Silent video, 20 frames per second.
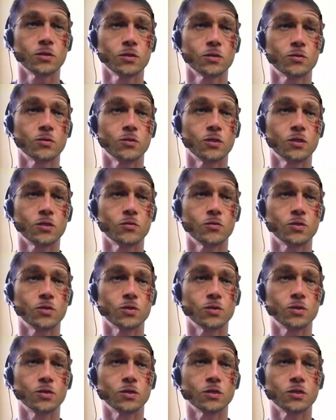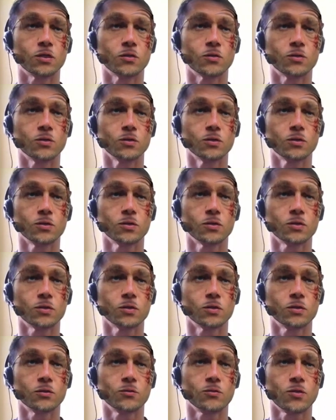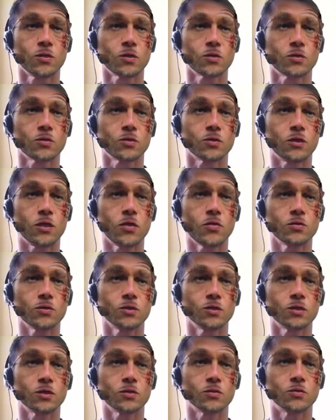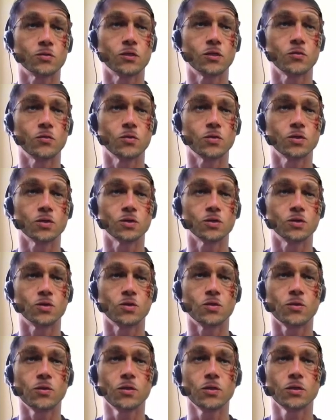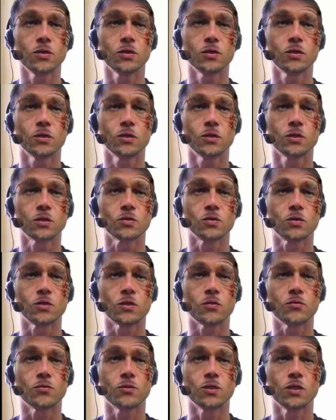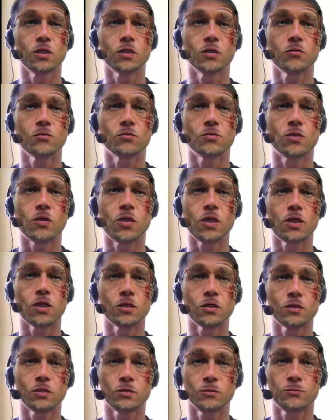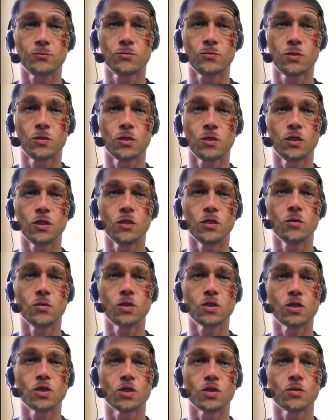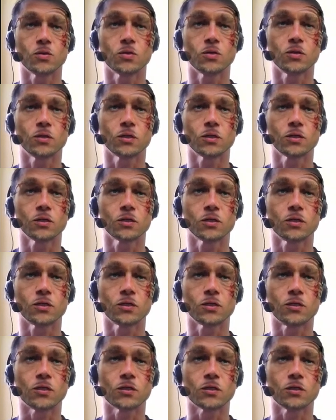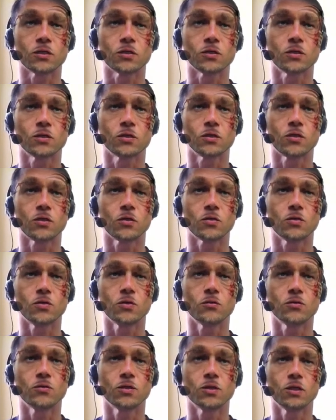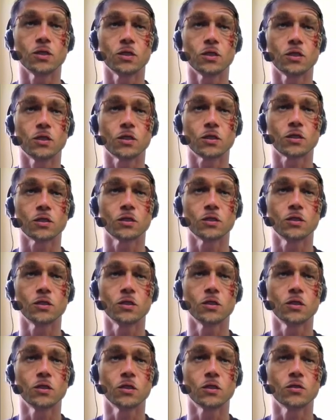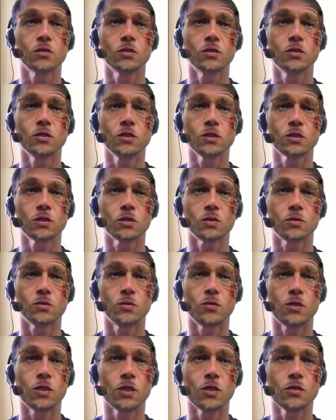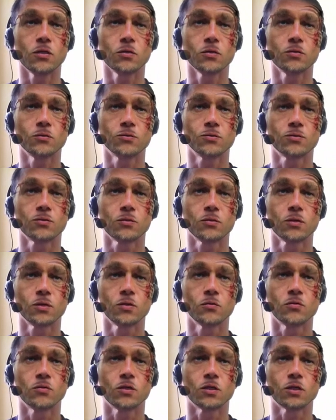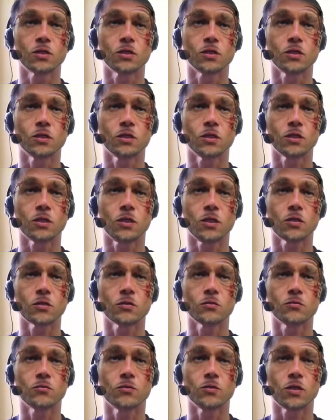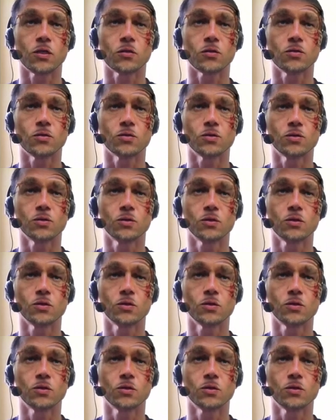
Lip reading: blend mode disabled. So now this blend mode is normal, so it blend the image of the Tyson tattoo, even it is underneath of the layer. You can see the Tyson tattoo,